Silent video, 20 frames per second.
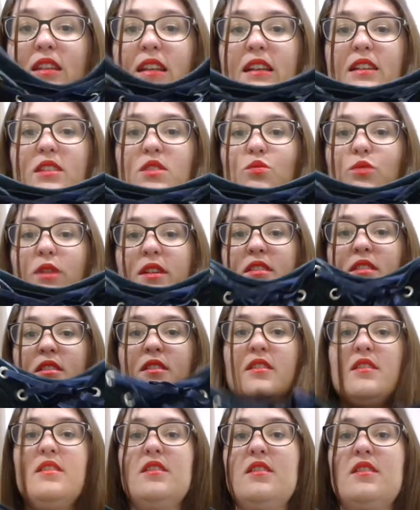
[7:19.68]
like
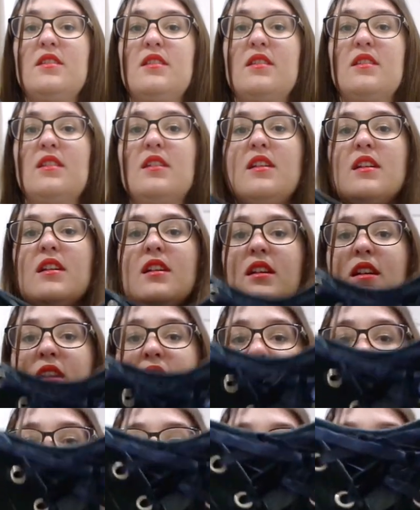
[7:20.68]
sweater.
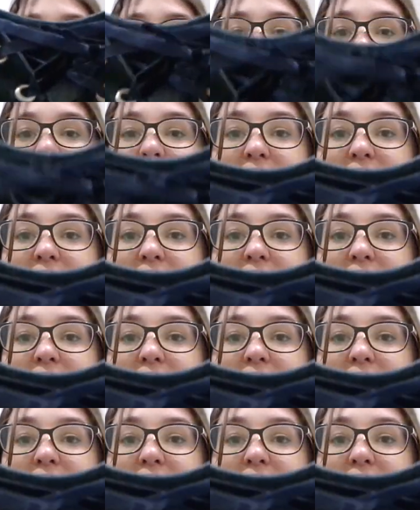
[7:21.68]
I love the